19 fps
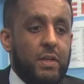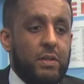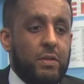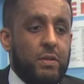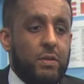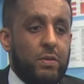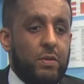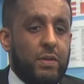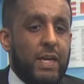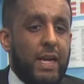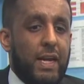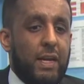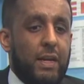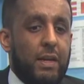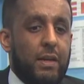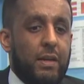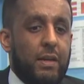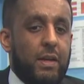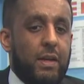to
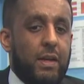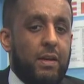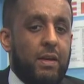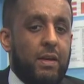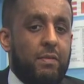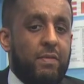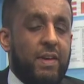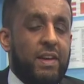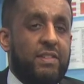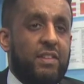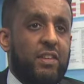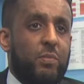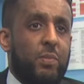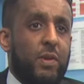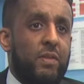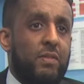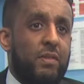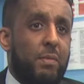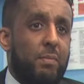gain a vast
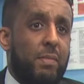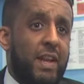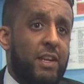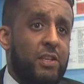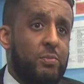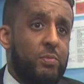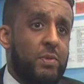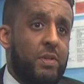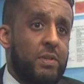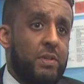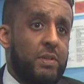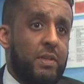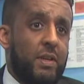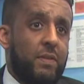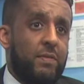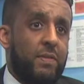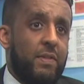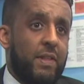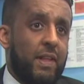experience in management,
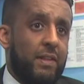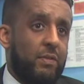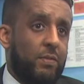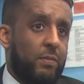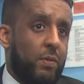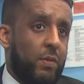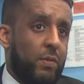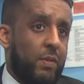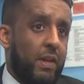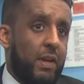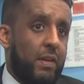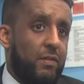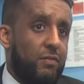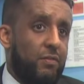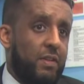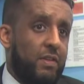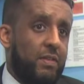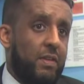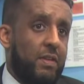if that's what they're
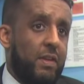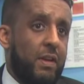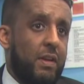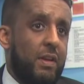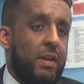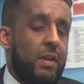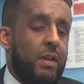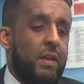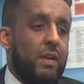interested in.